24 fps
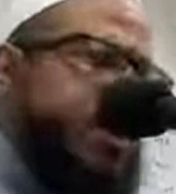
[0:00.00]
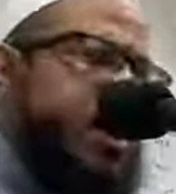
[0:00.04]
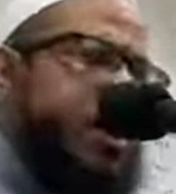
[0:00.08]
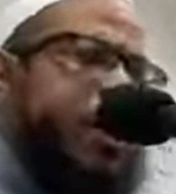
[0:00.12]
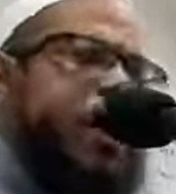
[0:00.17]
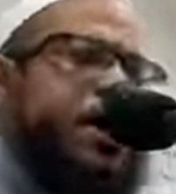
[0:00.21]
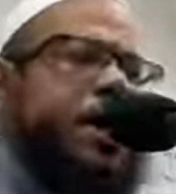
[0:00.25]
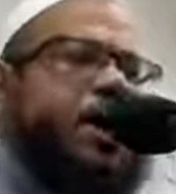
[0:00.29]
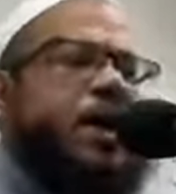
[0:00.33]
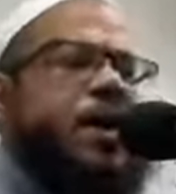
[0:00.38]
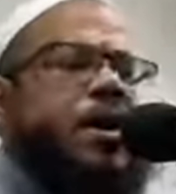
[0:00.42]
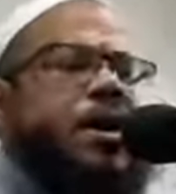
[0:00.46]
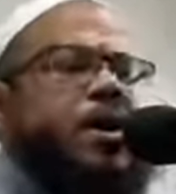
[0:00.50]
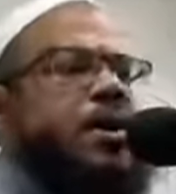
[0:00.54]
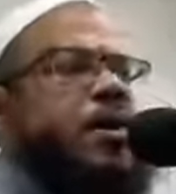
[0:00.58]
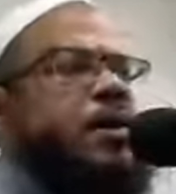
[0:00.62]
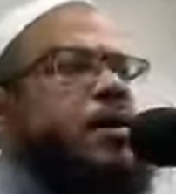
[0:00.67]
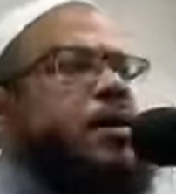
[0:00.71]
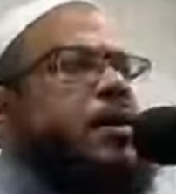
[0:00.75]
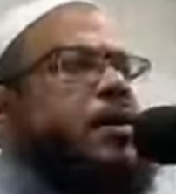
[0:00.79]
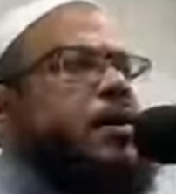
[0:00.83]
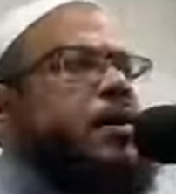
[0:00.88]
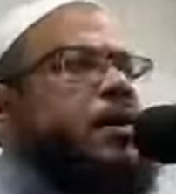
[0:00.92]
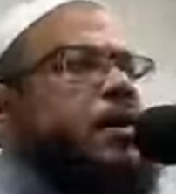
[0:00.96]
uh,
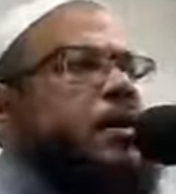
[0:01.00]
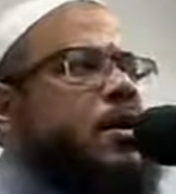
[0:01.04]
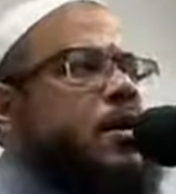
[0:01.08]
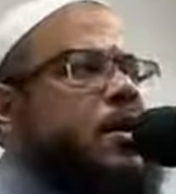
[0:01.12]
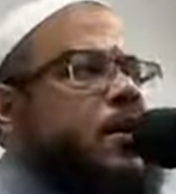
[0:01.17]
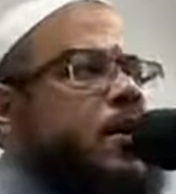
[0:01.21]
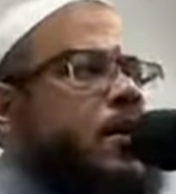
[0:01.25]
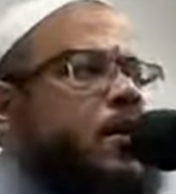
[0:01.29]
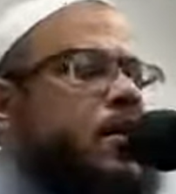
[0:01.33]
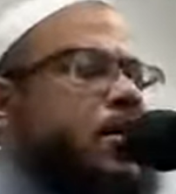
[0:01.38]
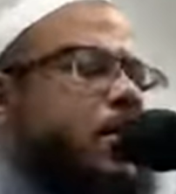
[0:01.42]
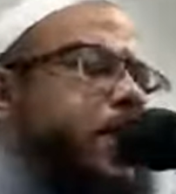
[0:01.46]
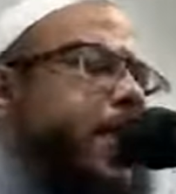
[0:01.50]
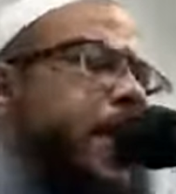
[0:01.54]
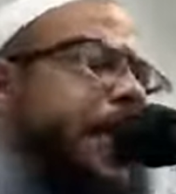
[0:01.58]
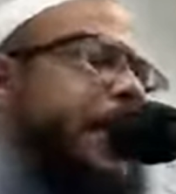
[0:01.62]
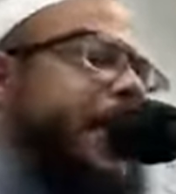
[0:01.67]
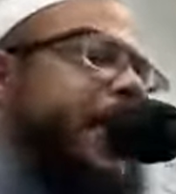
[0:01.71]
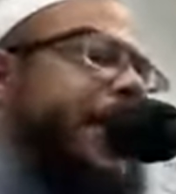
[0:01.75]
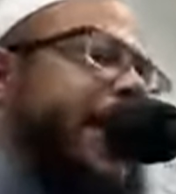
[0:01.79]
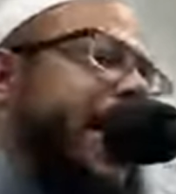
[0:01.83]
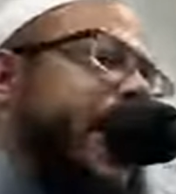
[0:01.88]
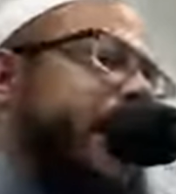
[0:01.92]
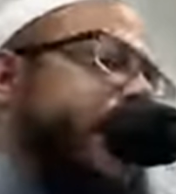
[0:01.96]
are, are not
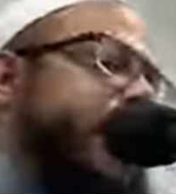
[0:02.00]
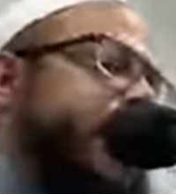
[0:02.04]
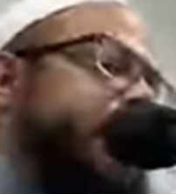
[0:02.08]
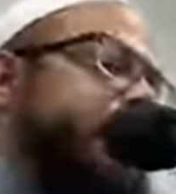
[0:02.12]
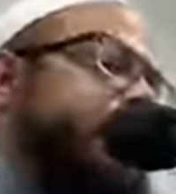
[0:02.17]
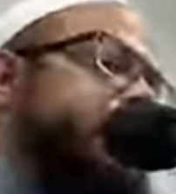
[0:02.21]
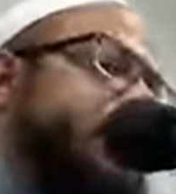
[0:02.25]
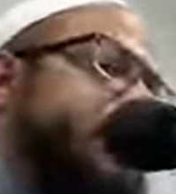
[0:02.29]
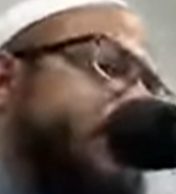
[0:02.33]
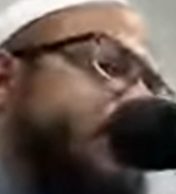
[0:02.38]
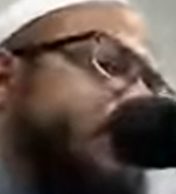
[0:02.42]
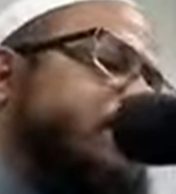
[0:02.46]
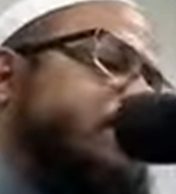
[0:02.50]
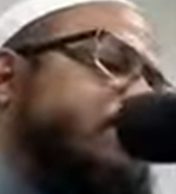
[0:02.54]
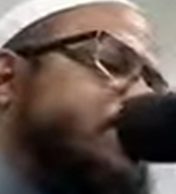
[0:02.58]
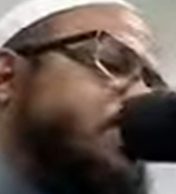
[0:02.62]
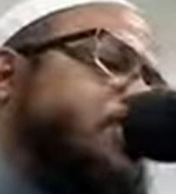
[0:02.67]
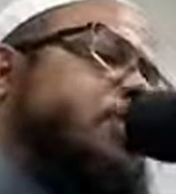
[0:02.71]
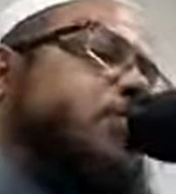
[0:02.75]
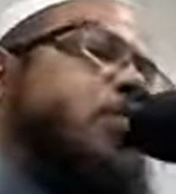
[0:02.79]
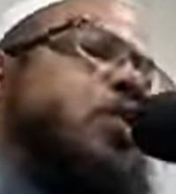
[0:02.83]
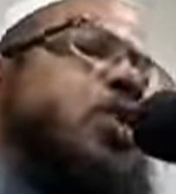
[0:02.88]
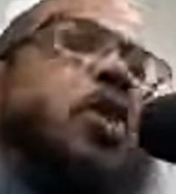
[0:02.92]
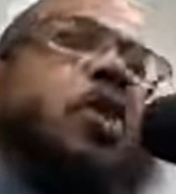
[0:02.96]
allowing for them
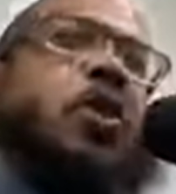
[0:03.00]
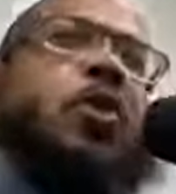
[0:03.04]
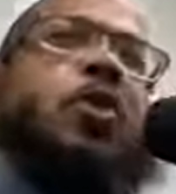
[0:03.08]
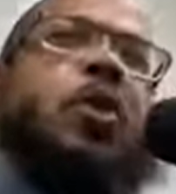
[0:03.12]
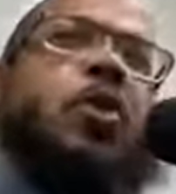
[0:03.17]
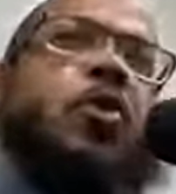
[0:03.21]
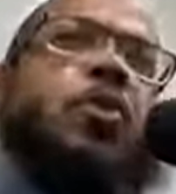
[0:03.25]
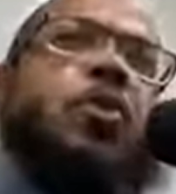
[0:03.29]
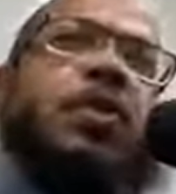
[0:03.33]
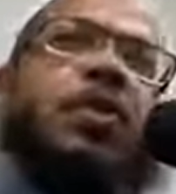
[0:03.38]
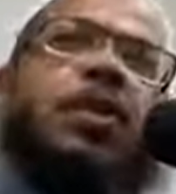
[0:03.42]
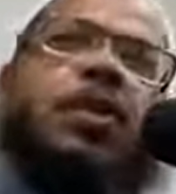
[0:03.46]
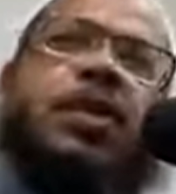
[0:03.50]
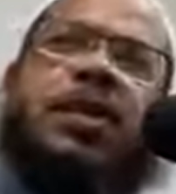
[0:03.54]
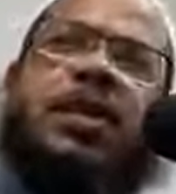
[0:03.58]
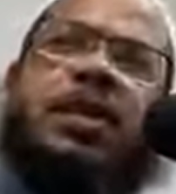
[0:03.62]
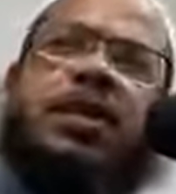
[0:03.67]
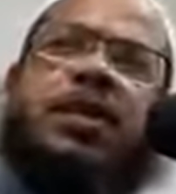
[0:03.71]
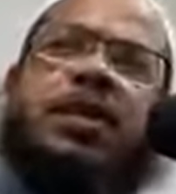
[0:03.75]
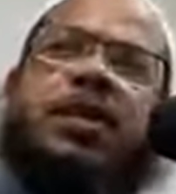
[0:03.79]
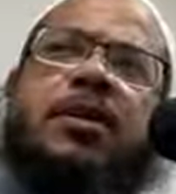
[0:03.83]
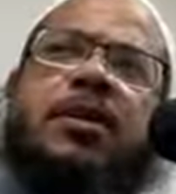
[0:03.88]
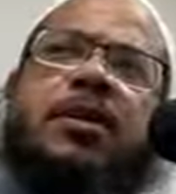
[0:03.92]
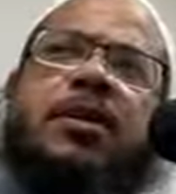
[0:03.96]
to call
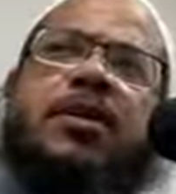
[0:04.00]
openly